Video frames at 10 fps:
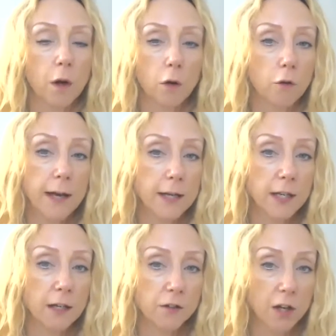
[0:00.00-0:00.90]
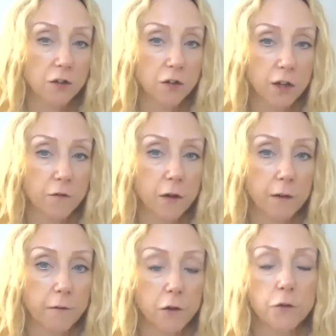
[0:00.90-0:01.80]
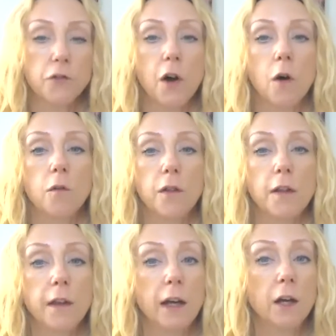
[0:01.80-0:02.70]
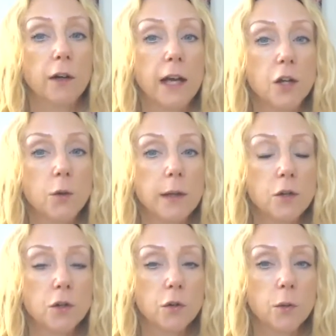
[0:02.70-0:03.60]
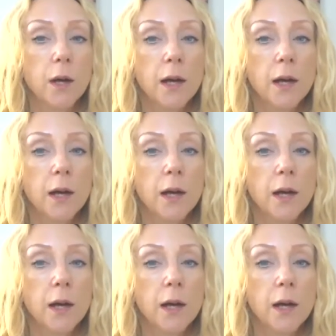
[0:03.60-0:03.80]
creating such suffering for yourself, that then could get you into